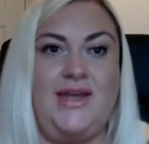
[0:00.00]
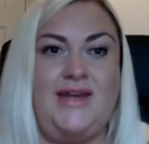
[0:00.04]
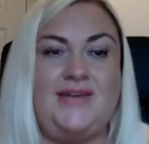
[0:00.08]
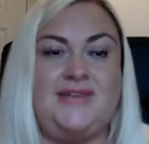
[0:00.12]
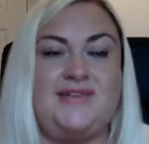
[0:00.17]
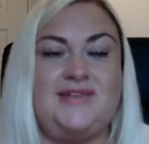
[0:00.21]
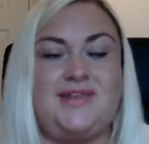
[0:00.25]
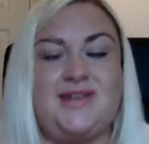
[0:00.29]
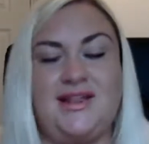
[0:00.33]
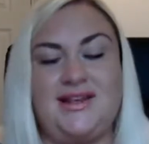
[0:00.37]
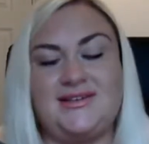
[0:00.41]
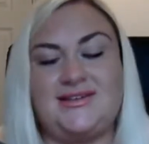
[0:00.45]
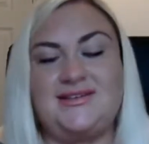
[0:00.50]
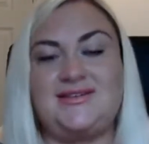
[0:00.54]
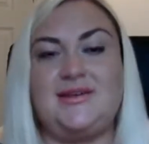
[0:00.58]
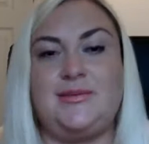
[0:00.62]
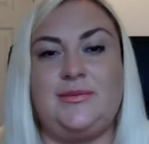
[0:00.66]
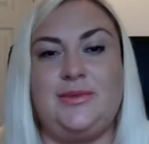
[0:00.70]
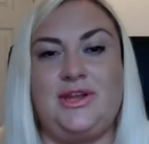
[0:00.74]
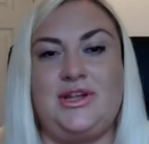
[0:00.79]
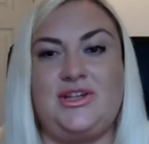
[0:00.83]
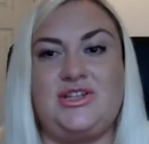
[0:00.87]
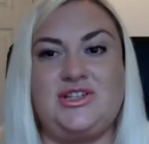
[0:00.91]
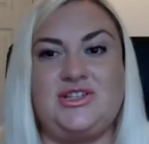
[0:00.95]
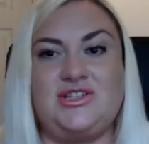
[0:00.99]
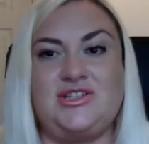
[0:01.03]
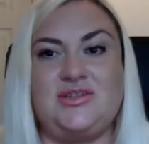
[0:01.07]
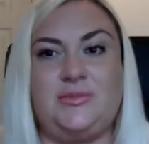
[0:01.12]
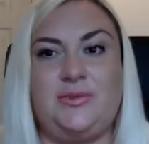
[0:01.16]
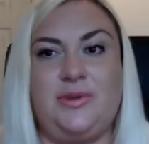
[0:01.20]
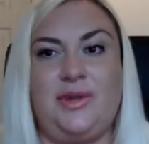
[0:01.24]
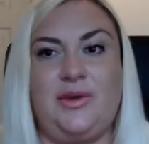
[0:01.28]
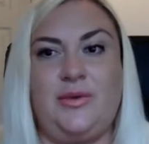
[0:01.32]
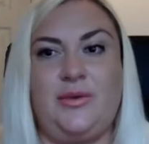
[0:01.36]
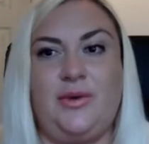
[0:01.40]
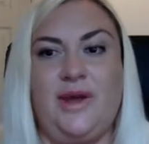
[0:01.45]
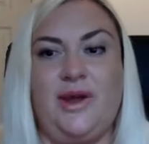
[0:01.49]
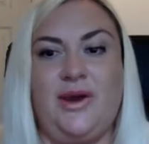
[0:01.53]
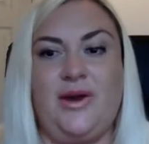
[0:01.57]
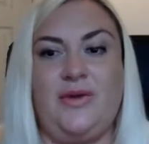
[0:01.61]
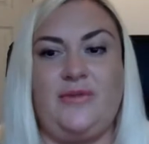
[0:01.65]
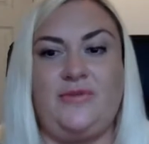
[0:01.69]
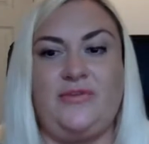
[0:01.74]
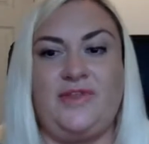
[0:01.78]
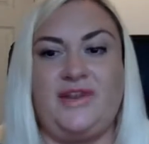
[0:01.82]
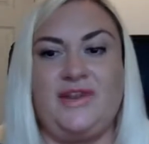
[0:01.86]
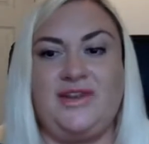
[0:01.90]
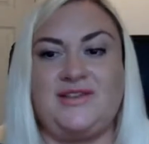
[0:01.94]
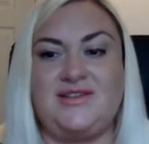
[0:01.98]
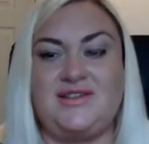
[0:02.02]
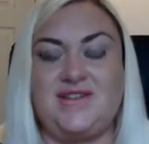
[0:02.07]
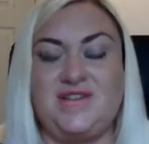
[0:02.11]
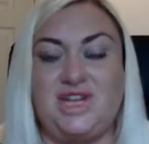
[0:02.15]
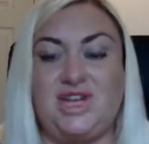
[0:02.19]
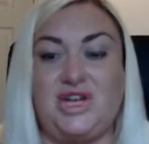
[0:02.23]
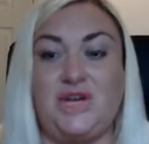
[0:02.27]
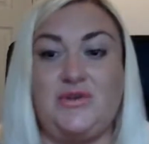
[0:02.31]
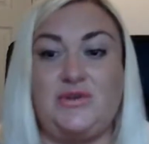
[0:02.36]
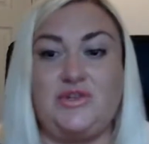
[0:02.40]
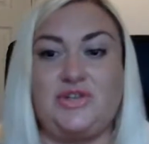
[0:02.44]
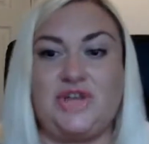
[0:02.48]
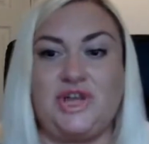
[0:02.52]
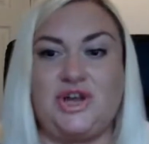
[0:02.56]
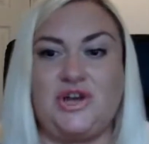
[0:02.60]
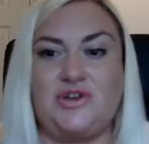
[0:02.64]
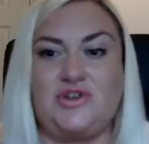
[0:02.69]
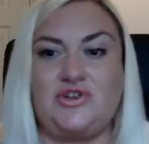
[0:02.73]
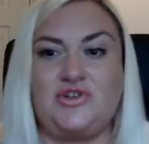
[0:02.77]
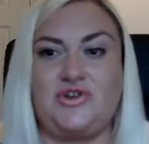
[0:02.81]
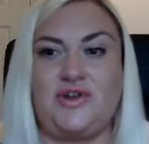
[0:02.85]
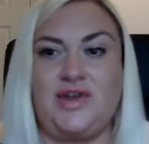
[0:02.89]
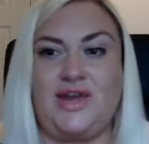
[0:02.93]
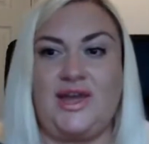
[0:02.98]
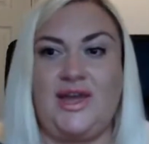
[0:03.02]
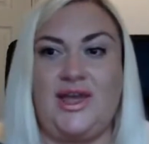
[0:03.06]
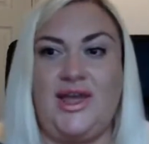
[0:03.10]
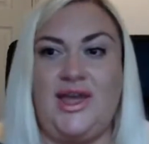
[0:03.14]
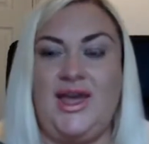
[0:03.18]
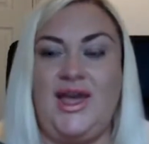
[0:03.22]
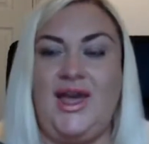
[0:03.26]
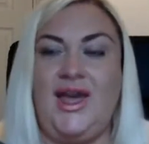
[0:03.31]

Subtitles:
So that's something just to be aware of, that it's a huge country.